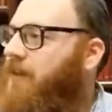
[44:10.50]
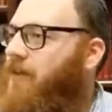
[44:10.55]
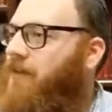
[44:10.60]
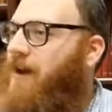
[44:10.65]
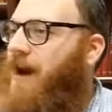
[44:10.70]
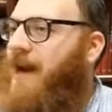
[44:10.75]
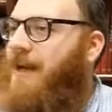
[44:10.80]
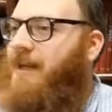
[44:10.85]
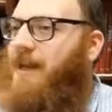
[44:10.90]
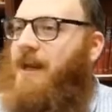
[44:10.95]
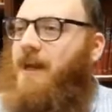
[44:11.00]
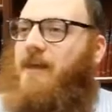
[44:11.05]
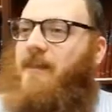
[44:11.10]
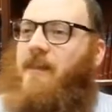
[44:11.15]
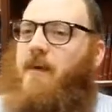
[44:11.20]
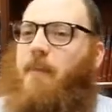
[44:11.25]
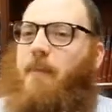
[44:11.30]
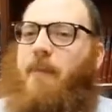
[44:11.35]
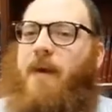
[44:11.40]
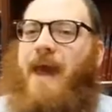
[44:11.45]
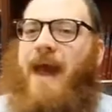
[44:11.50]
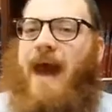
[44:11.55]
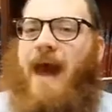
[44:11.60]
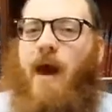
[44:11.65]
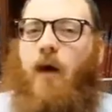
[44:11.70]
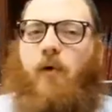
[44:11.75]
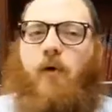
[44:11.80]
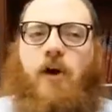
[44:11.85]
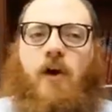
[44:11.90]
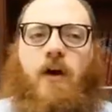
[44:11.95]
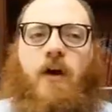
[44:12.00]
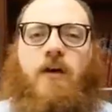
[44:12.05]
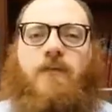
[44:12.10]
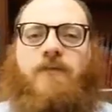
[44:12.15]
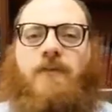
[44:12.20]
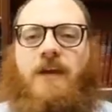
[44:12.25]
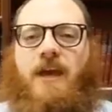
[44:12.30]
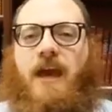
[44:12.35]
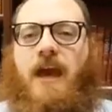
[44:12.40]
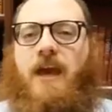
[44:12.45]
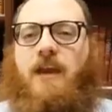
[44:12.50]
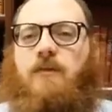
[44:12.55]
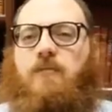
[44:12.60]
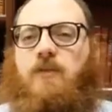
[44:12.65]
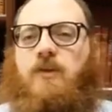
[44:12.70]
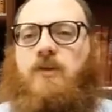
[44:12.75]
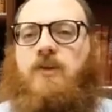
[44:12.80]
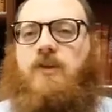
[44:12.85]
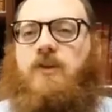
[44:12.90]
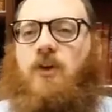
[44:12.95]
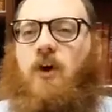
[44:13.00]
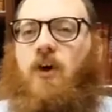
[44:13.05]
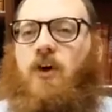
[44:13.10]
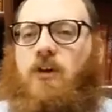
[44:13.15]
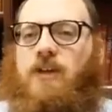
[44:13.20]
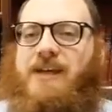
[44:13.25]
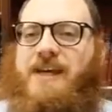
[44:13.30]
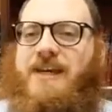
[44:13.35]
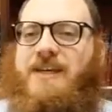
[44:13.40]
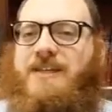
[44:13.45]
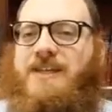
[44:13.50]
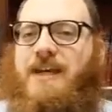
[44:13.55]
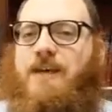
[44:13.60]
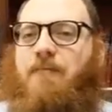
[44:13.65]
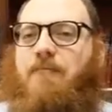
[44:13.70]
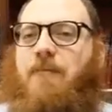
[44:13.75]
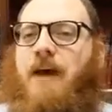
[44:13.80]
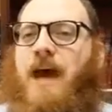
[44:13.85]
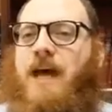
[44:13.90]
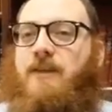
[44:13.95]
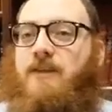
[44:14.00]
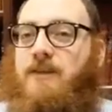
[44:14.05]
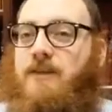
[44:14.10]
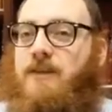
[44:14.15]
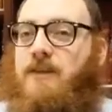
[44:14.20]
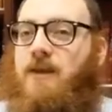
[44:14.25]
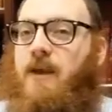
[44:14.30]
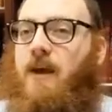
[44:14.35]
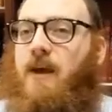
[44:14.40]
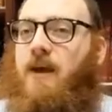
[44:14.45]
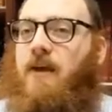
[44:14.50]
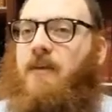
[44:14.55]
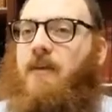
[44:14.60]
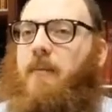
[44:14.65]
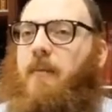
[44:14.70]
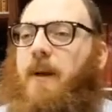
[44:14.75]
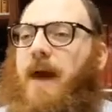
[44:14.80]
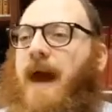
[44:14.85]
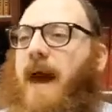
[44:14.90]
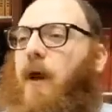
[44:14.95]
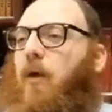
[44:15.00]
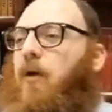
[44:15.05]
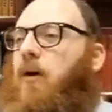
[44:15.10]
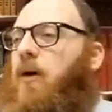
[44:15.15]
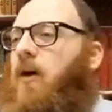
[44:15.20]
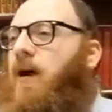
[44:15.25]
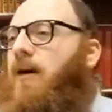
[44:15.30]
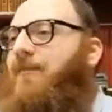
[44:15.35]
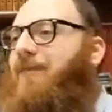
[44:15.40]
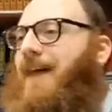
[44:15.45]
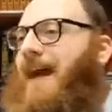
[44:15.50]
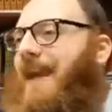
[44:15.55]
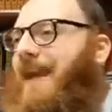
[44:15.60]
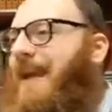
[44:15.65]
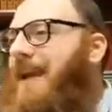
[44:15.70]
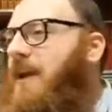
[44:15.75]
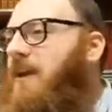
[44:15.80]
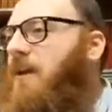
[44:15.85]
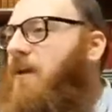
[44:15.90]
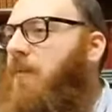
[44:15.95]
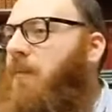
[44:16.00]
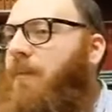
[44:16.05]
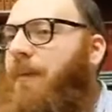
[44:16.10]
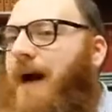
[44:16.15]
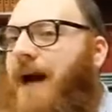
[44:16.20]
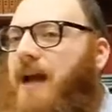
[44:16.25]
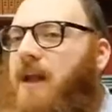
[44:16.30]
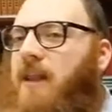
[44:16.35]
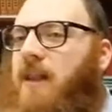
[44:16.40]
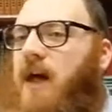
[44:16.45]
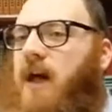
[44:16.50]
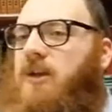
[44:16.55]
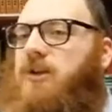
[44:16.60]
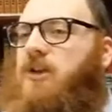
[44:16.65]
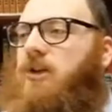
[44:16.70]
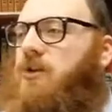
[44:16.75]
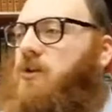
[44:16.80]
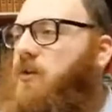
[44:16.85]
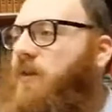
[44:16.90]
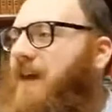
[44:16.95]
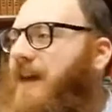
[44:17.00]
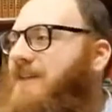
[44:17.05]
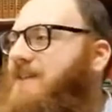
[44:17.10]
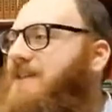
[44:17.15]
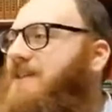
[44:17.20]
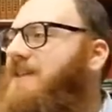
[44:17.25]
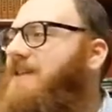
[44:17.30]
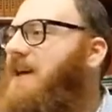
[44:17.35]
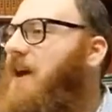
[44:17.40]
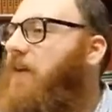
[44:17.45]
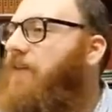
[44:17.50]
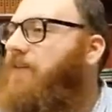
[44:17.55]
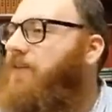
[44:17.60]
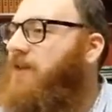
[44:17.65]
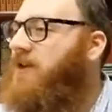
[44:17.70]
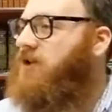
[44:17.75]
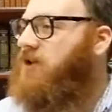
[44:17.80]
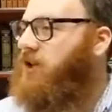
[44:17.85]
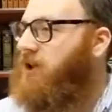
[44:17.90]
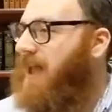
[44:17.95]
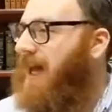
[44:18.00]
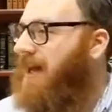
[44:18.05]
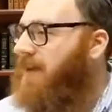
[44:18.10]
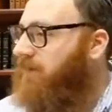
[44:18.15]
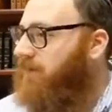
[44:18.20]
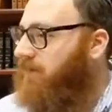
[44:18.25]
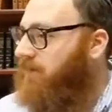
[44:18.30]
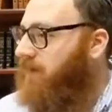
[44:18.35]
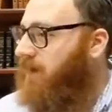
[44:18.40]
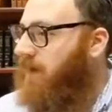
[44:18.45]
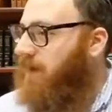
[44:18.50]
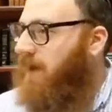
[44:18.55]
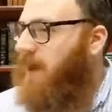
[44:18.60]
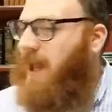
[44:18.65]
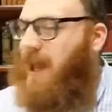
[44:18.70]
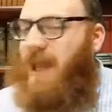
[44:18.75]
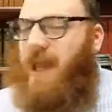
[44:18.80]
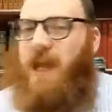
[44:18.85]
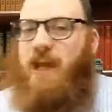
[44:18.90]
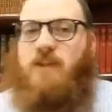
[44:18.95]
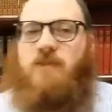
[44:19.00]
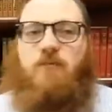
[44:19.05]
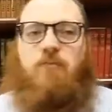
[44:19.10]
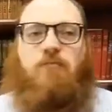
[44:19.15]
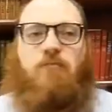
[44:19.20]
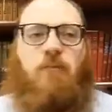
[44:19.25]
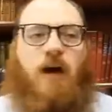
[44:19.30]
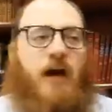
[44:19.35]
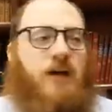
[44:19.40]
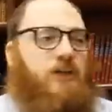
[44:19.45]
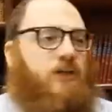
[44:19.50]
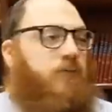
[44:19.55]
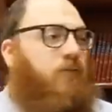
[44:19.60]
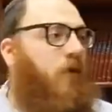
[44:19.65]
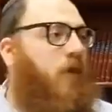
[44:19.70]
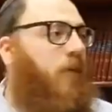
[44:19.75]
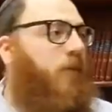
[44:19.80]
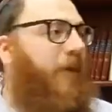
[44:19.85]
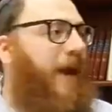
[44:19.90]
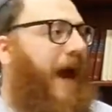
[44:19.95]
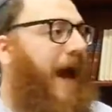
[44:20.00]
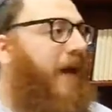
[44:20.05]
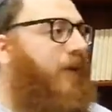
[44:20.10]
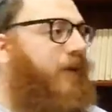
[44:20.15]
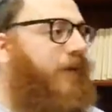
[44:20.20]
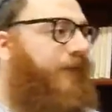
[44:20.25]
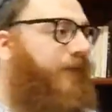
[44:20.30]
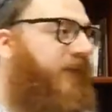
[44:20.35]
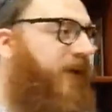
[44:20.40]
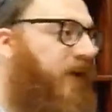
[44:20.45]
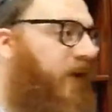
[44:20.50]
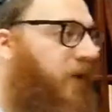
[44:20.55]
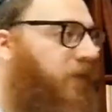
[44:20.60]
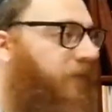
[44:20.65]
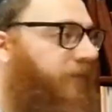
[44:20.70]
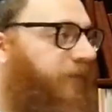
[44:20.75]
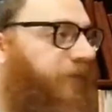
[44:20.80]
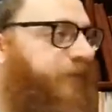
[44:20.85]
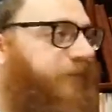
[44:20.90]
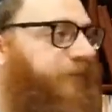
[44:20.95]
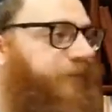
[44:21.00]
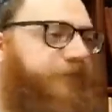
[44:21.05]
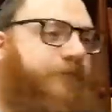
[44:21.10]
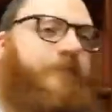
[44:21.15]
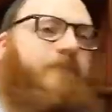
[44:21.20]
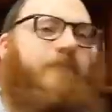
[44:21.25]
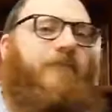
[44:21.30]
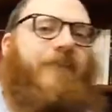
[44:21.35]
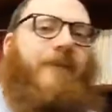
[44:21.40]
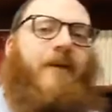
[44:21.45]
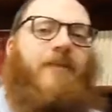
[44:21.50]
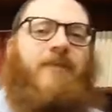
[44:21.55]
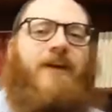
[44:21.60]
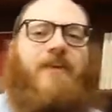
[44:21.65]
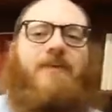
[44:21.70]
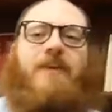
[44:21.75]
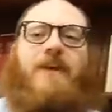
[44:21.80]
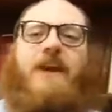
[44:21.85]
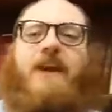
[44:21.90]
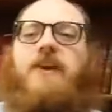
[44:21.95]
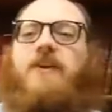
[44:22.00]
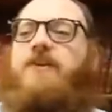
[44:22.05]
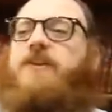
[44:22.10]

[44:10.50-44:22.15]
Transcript: right? The power of the animal soul is immense. The power of that inner biological, that selfish life is much more powerful than the inner